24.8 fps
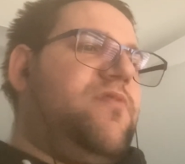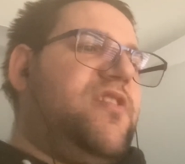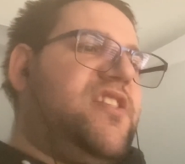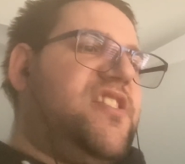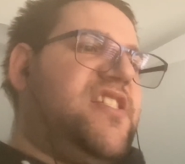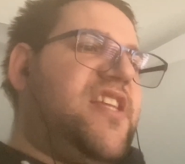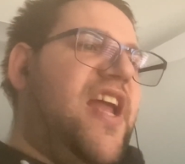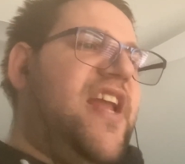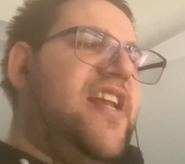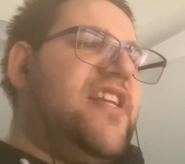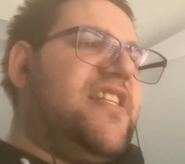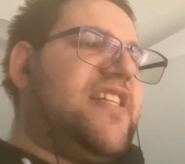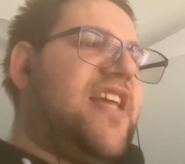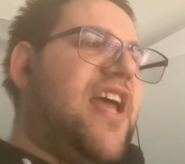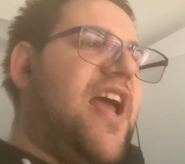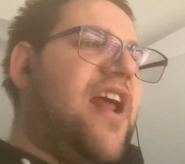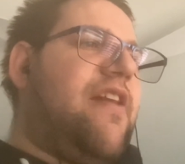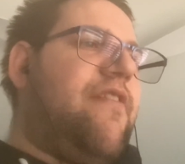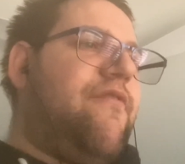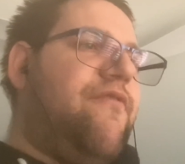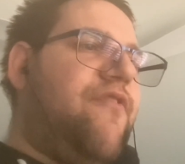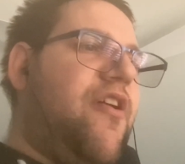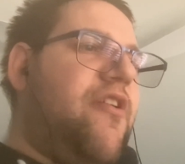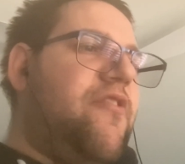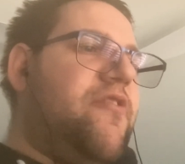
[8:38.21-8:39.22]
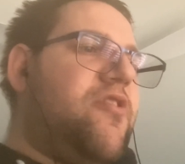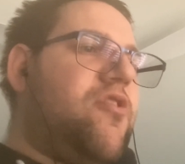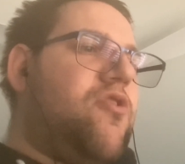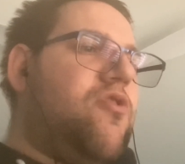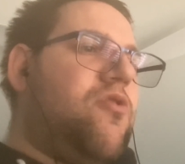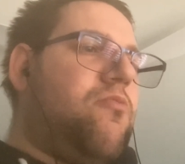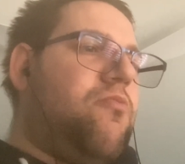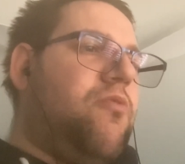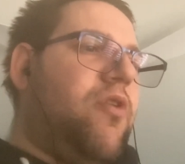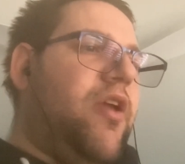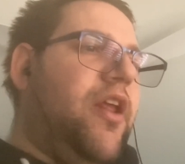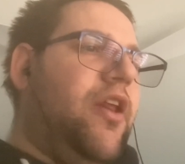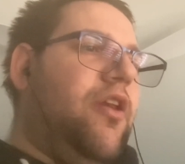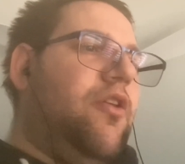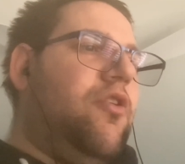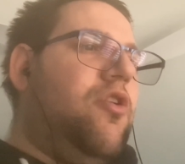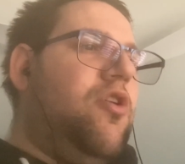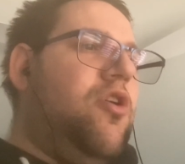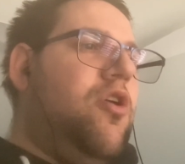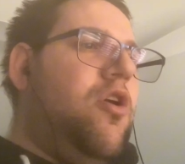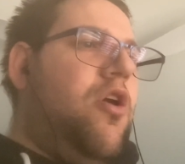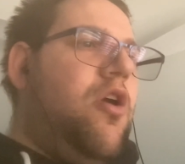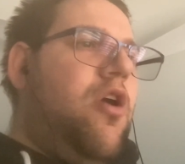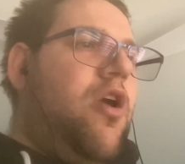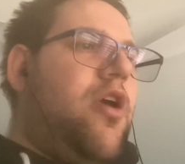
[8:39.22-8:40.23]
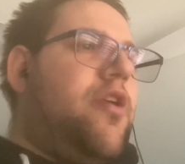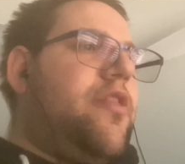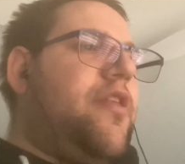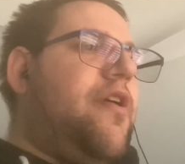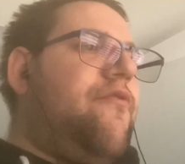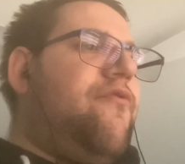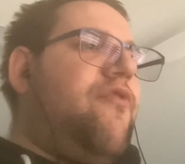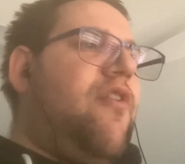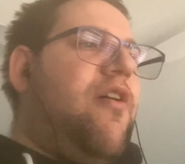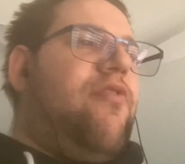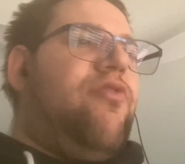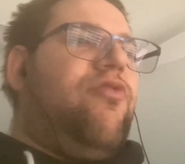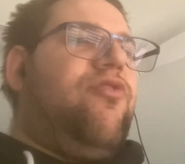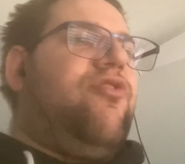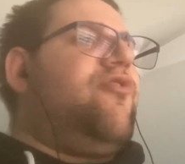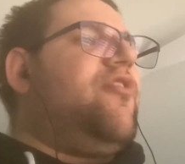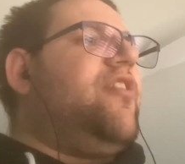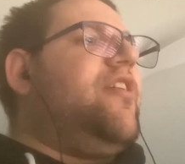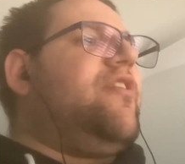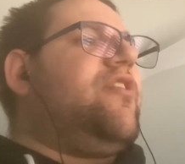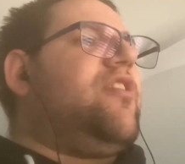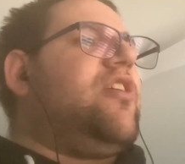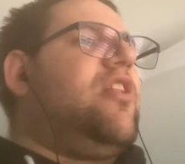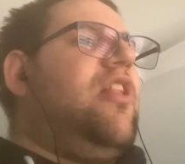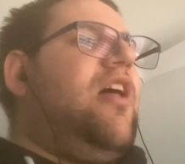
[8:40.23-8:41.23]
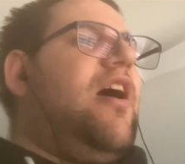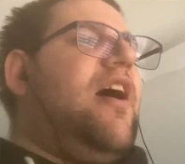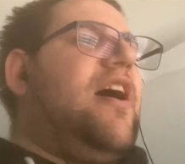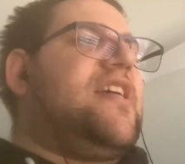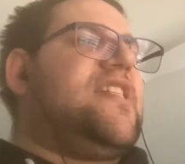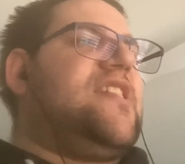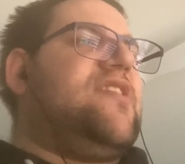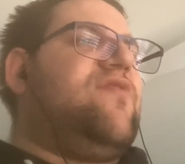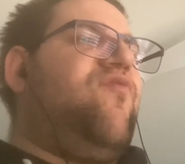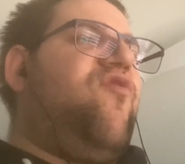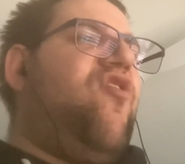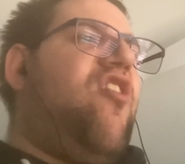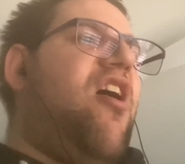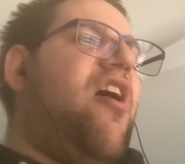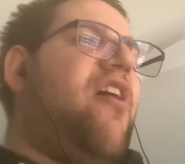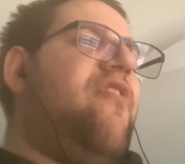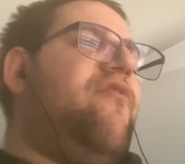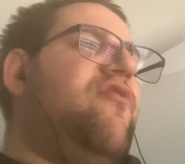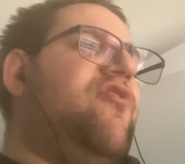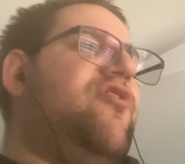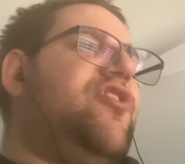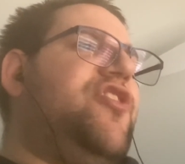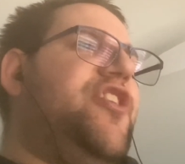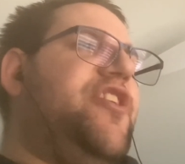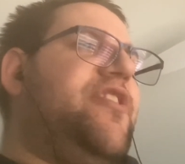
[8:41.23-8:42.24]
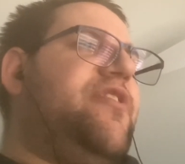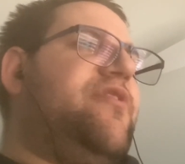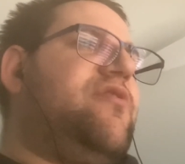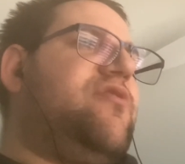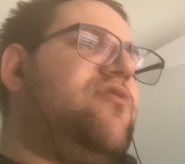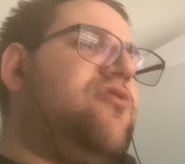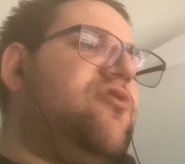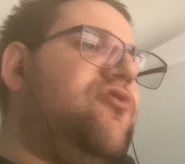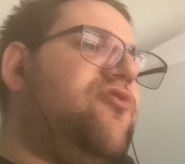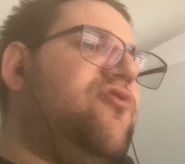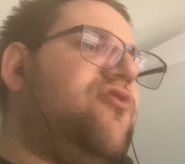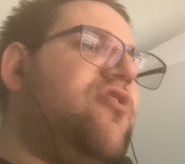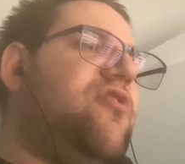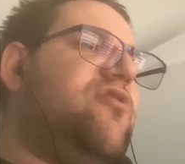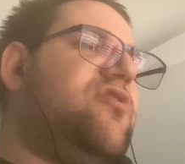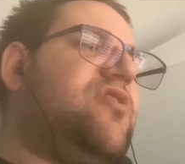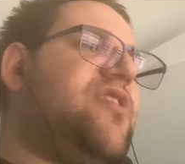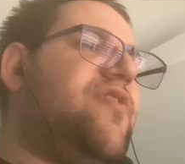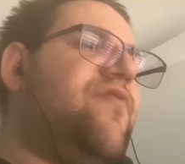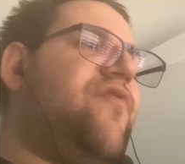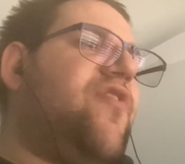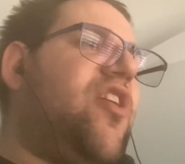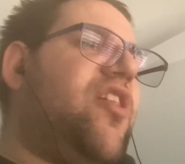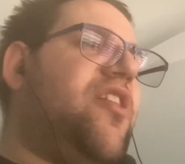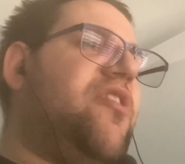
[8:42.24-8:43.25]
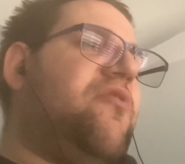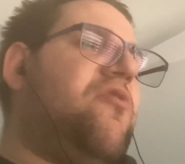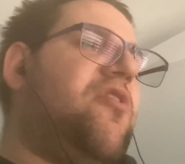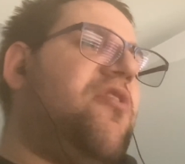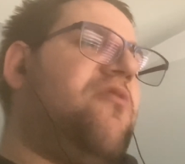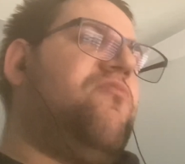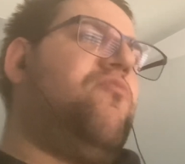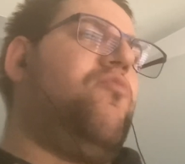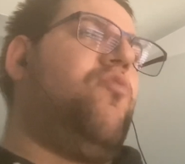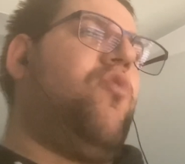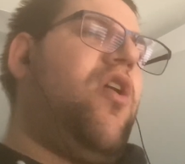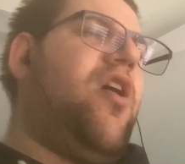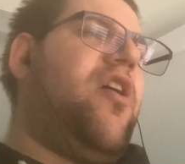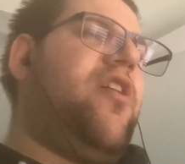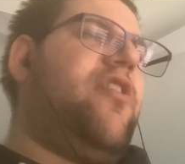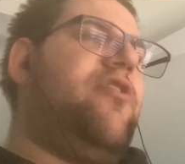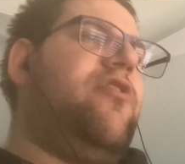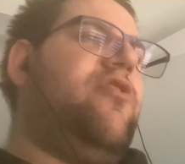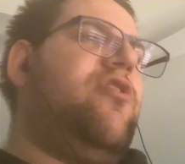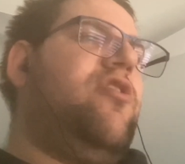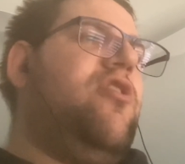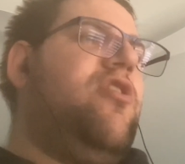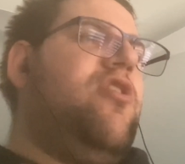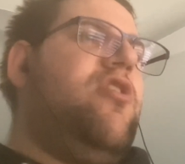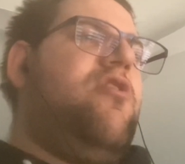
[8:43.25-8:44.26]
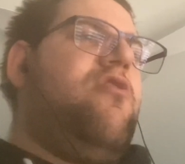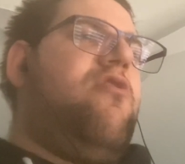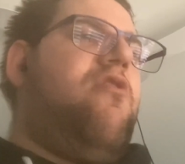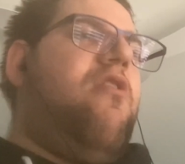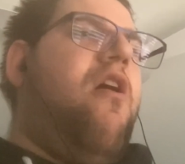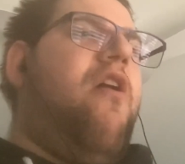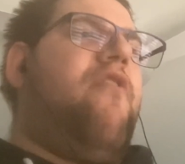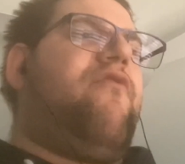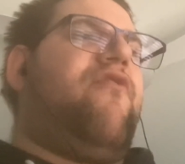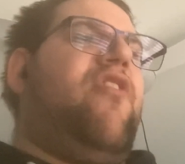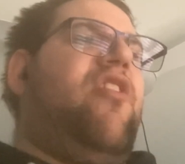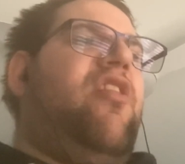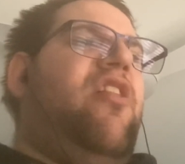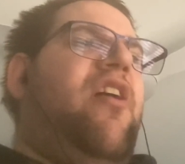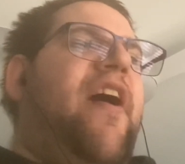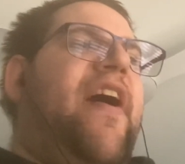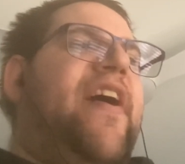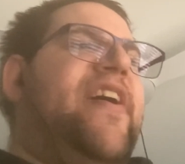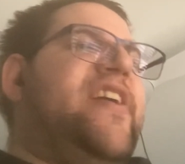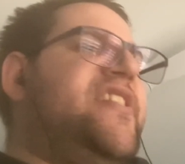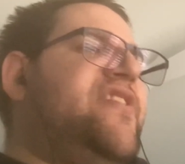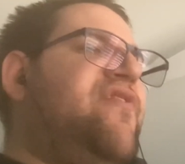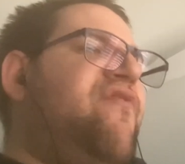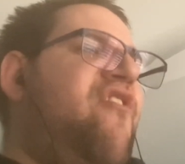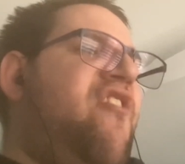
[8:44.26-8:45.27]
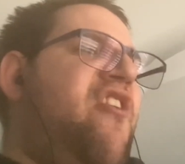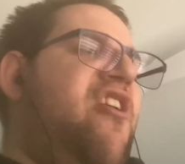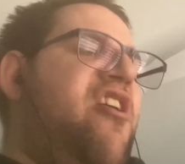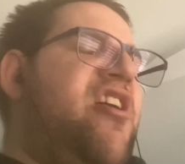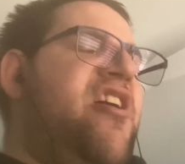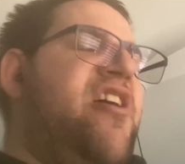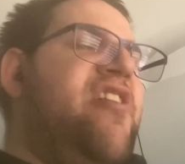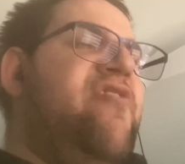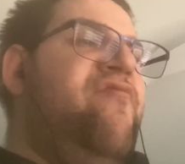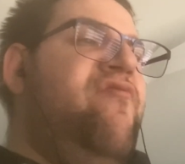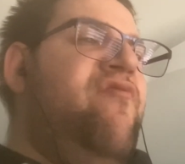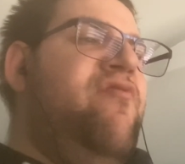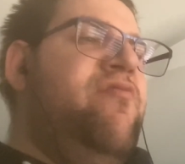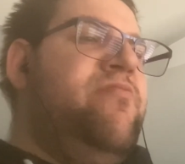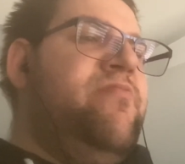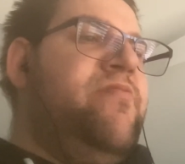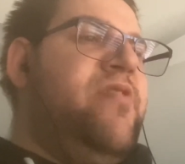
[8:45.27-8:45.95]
The Saints had a very good win, and they've won 3 of the last 5. For the Crows have only won 1 of the last 5.